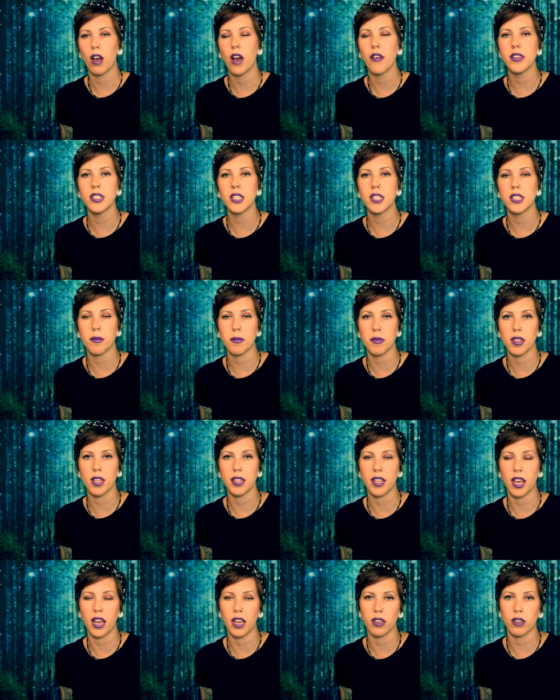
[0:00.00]
Obviously something
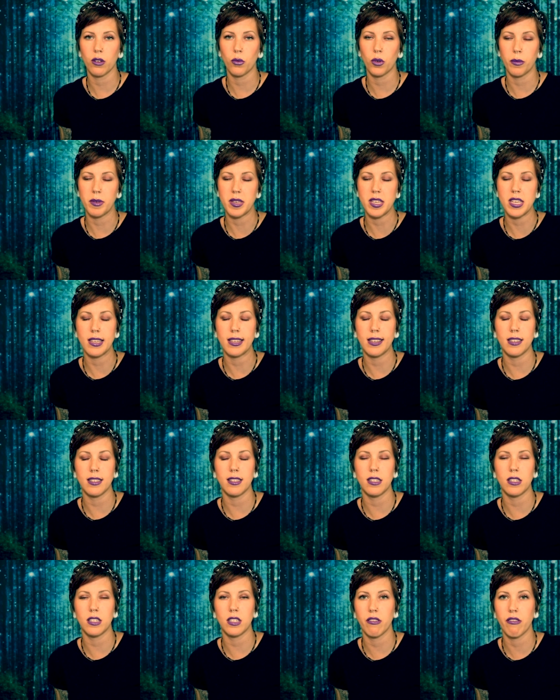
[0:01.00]
like that would be
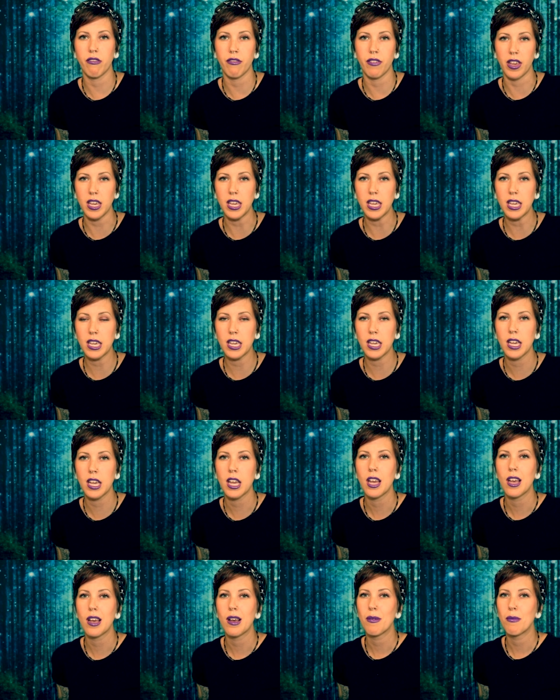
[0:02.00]
easy to fake,
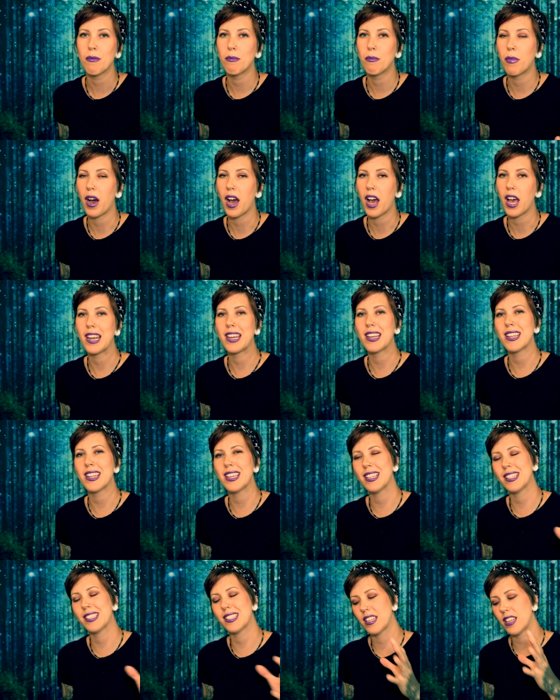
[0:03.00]
but
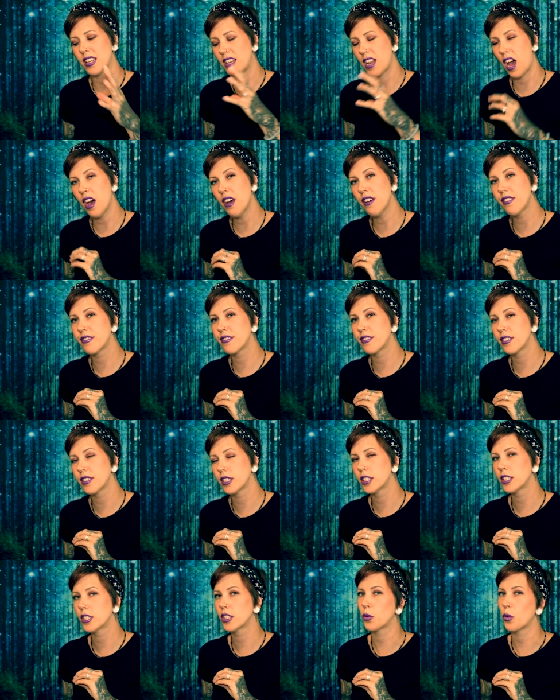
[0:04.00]
it's enough
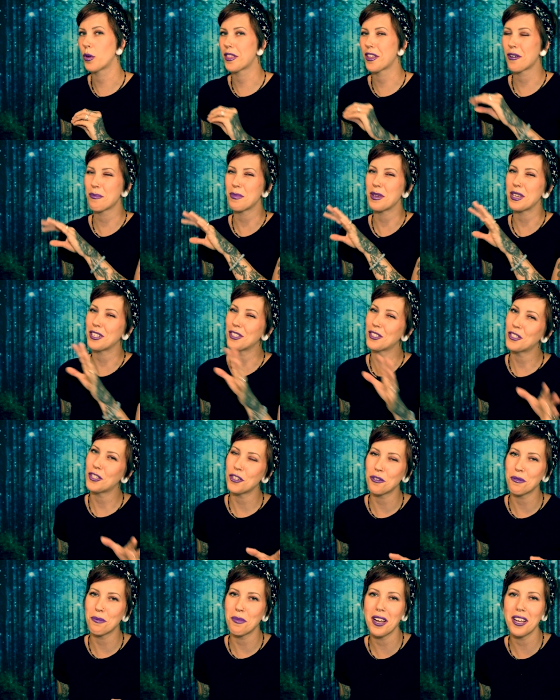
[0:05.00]
without being
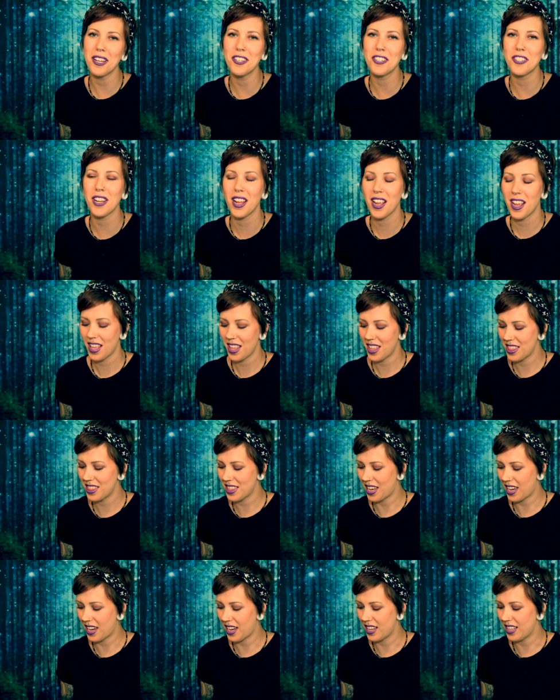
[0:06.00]
too much
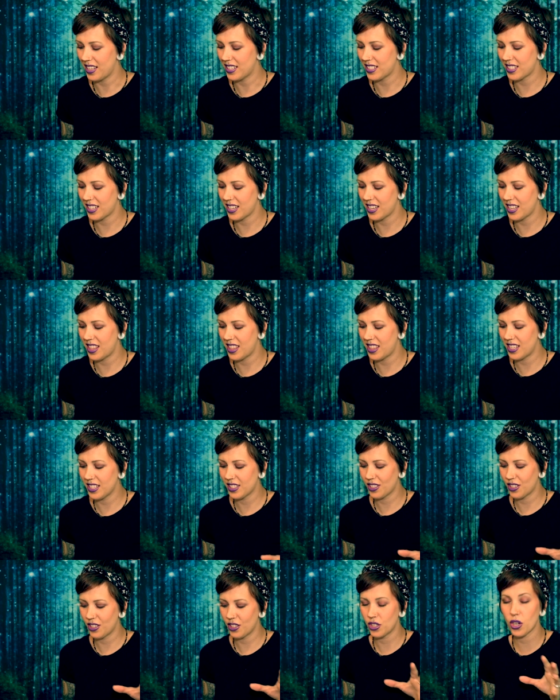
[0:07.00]
that
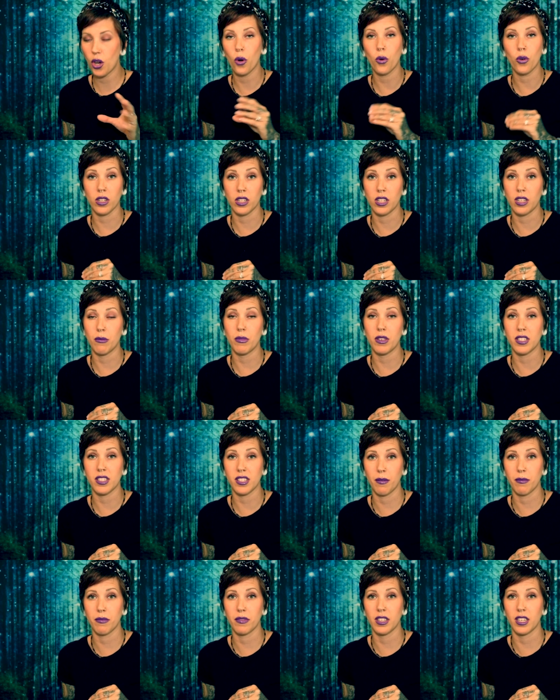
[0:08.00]
this could totally be
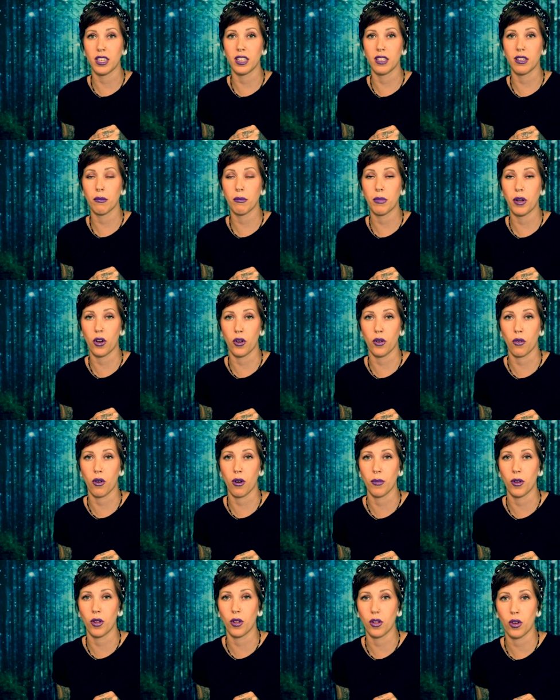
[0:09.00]
something
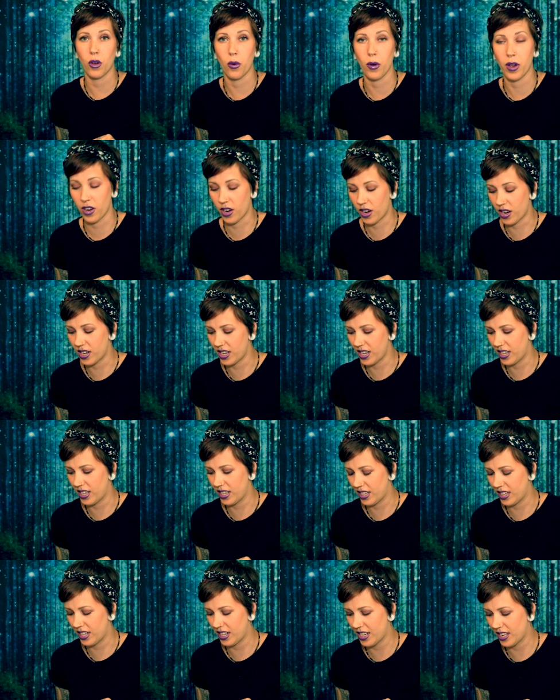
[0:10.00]
paranormal going on
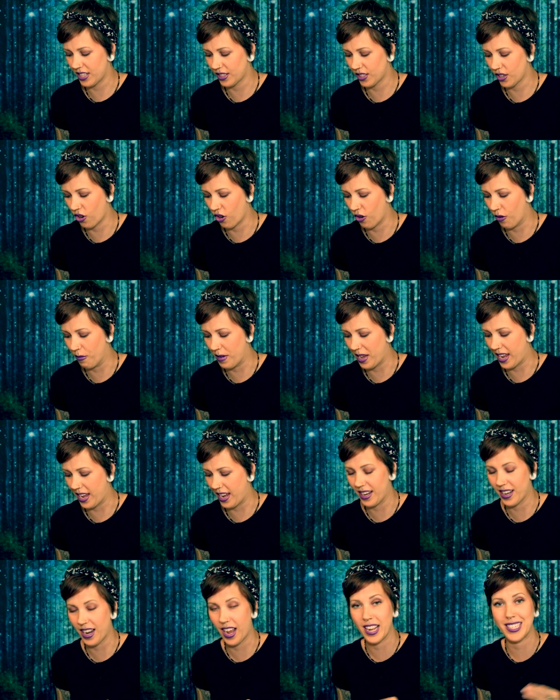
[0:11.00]
in his home.
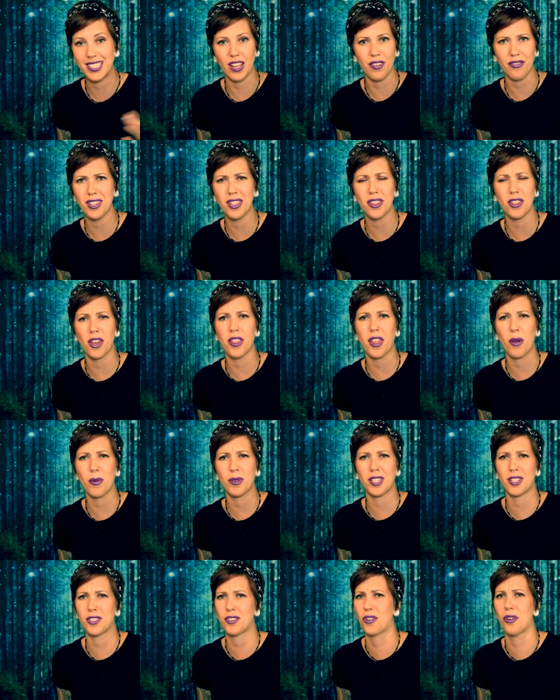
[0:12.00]
And I definitely thought that
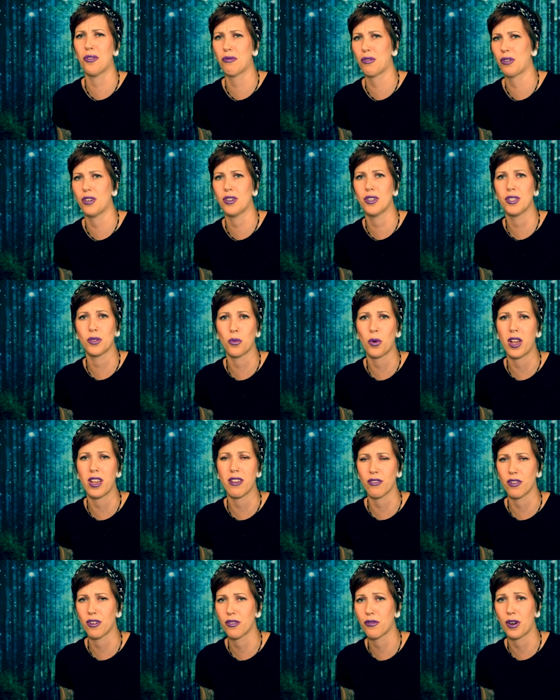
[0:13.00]
was his girlfriend or his
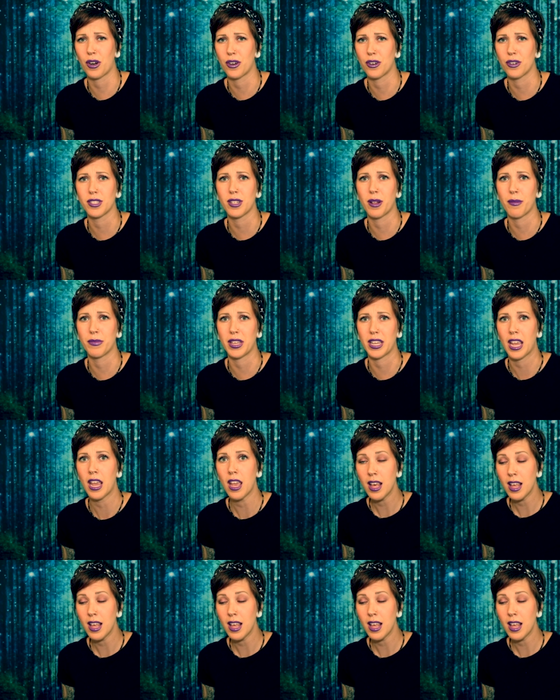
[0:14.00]
wife or a friend or something